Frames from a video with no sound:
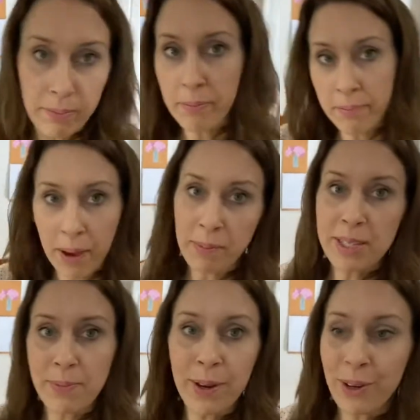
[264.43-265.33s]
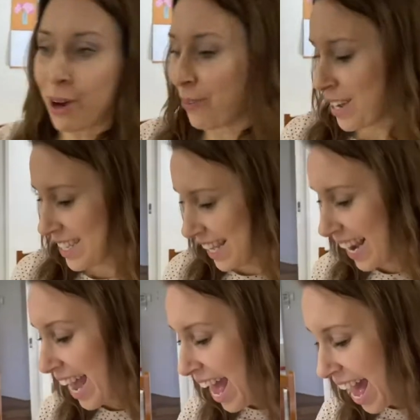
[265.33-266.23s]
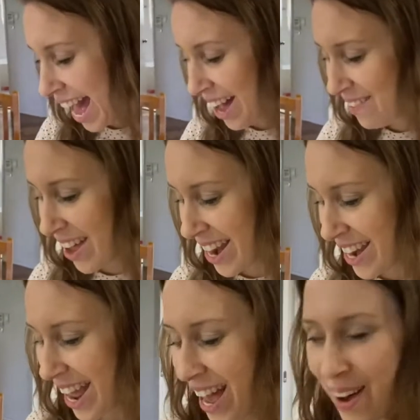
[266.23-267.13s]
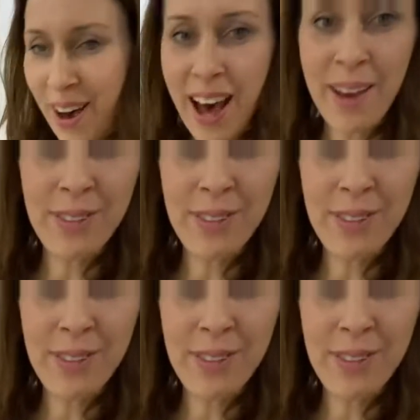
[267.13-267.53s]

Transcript: mummy's milk, obviously, and now I'm